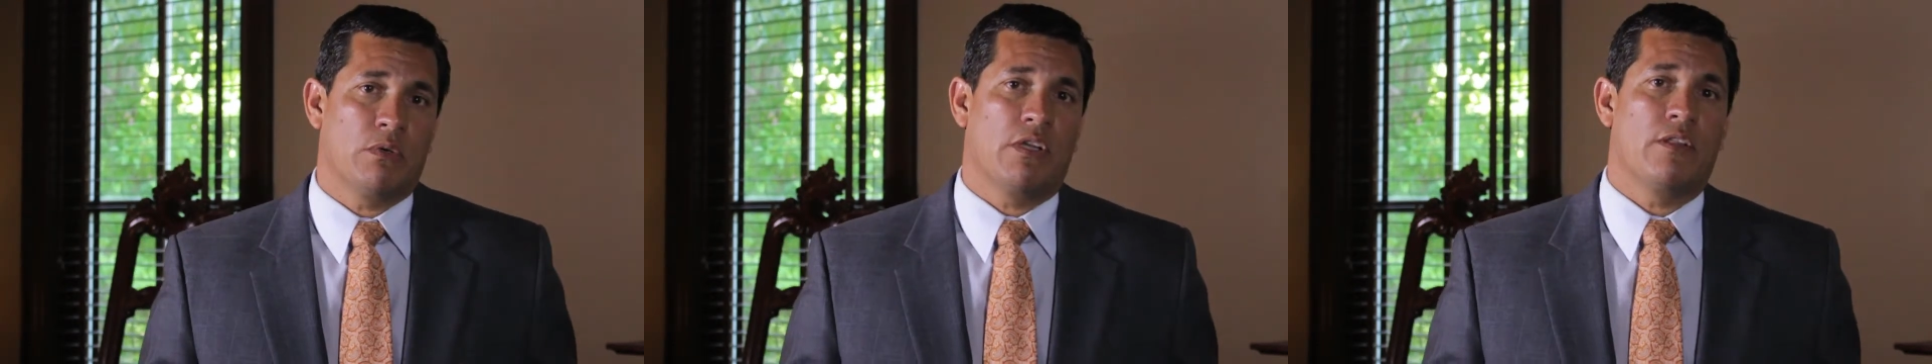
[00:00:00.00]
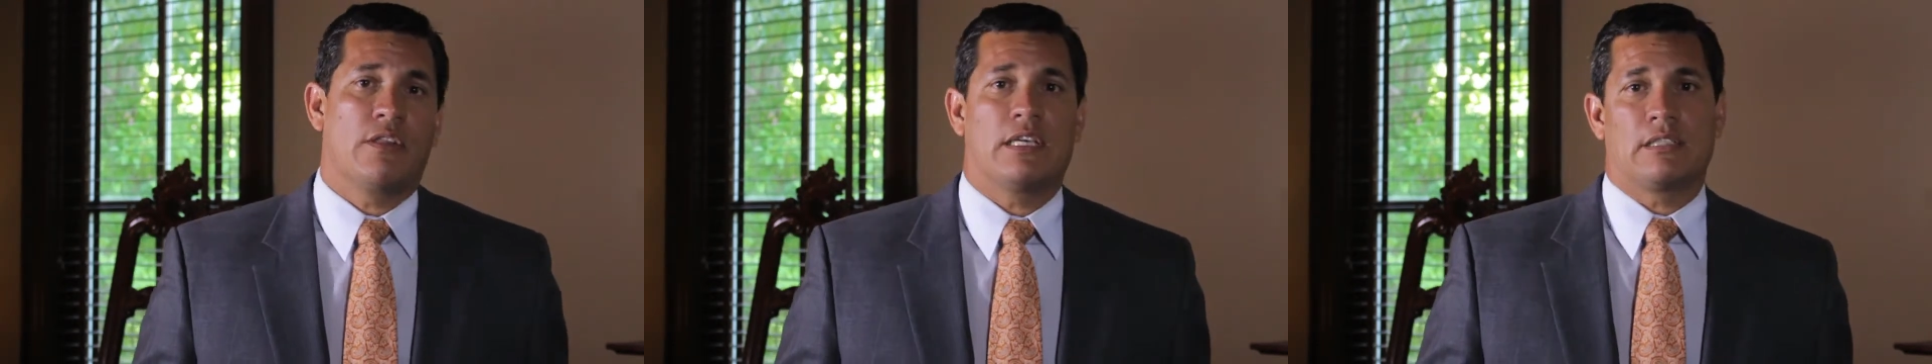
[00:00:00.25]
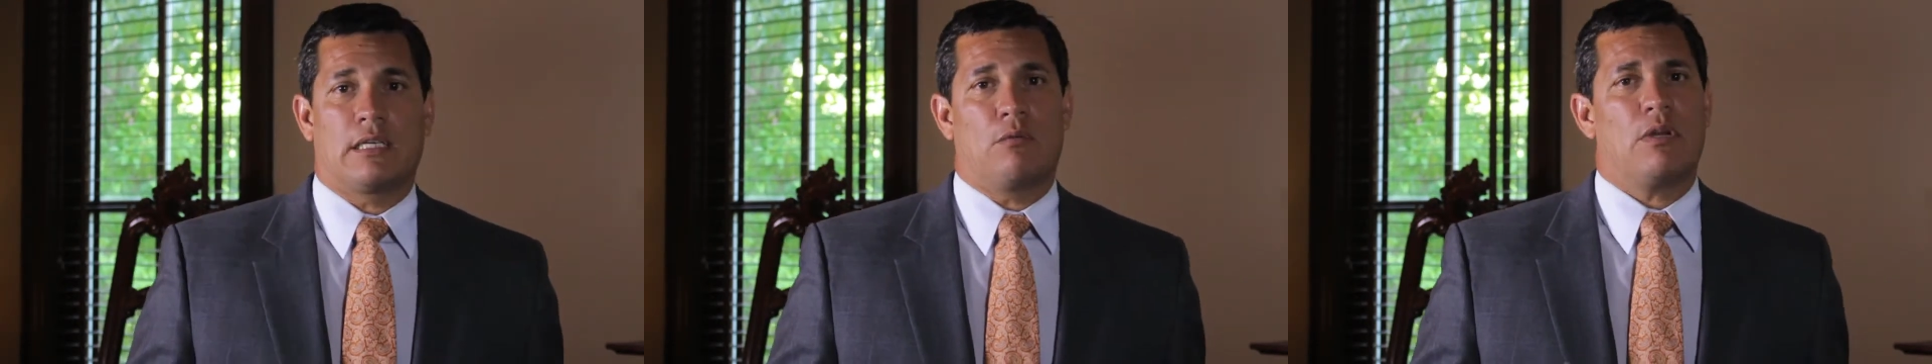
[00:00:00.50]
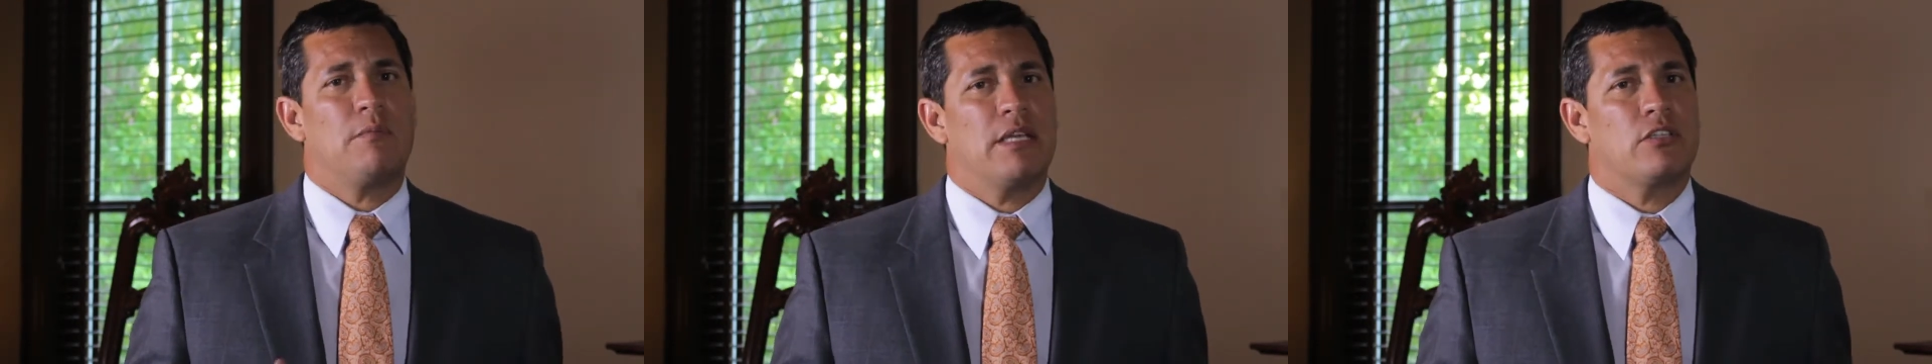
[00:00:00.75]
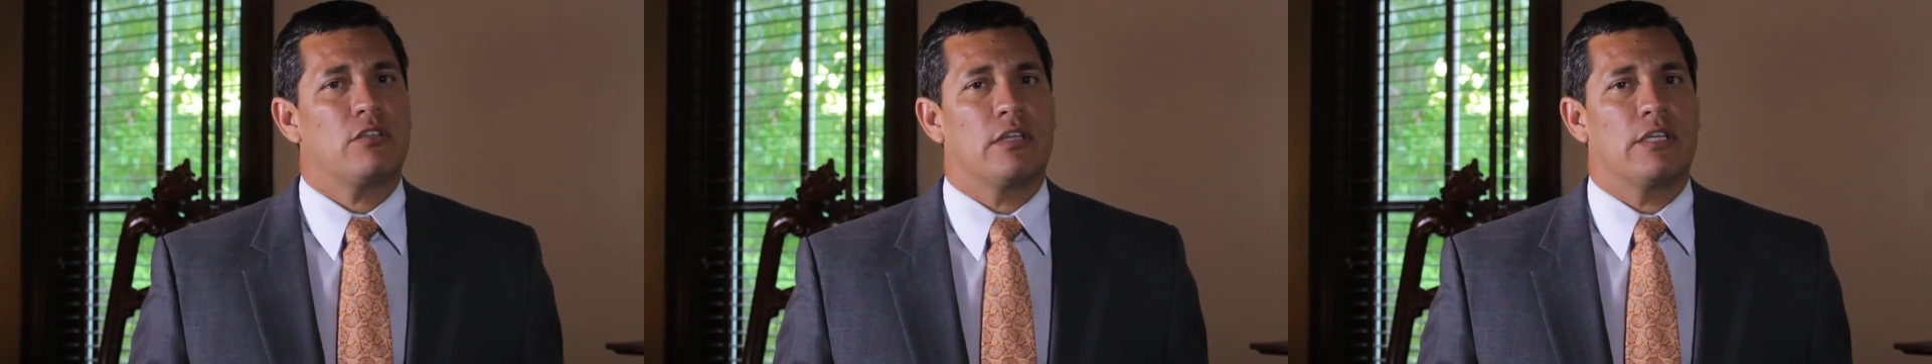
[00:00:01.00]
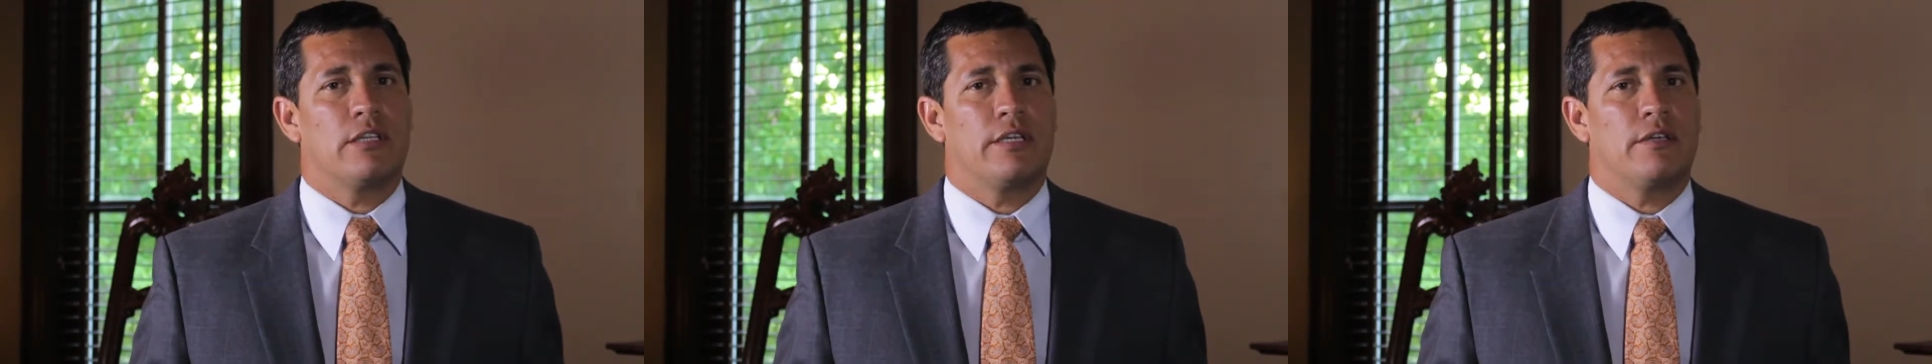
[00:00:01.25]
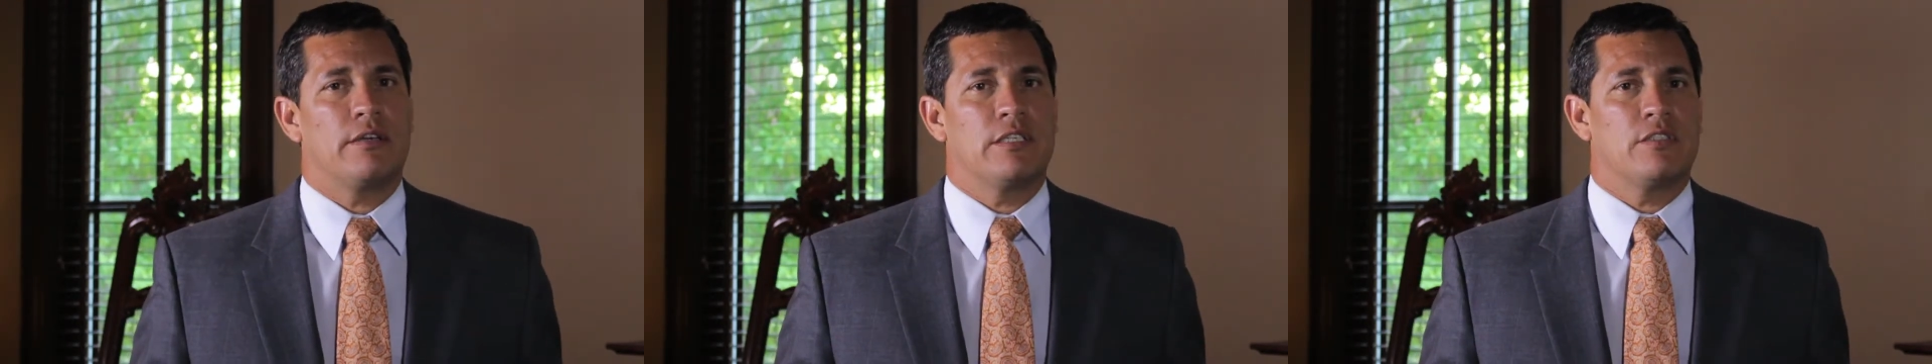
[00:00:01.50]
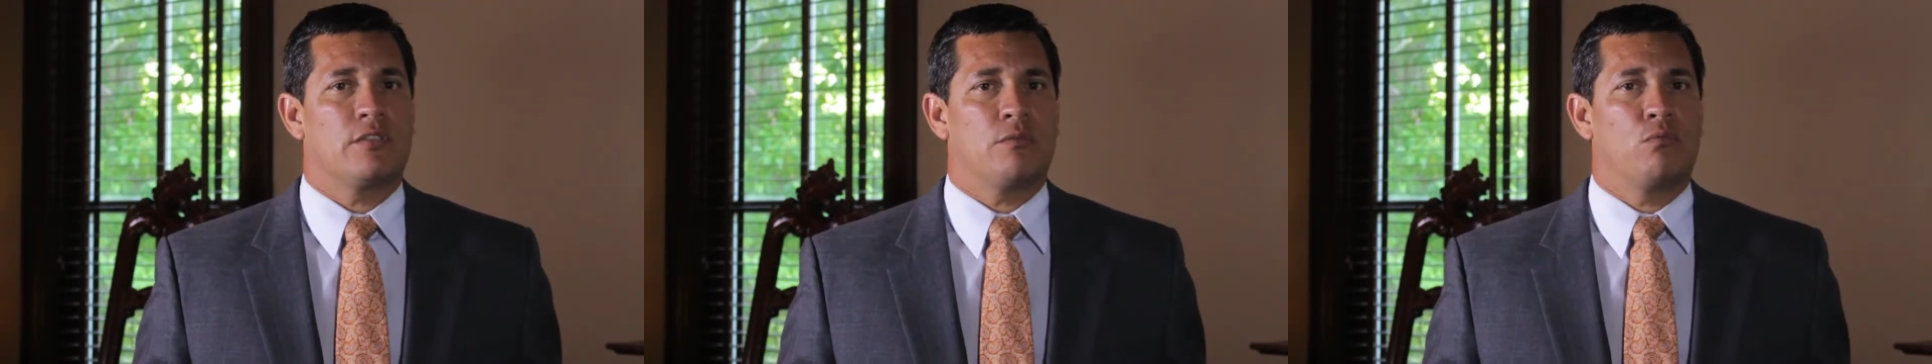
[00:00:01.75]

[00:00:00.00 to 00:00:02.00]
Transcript: one of the things that I want to make sure that you hear is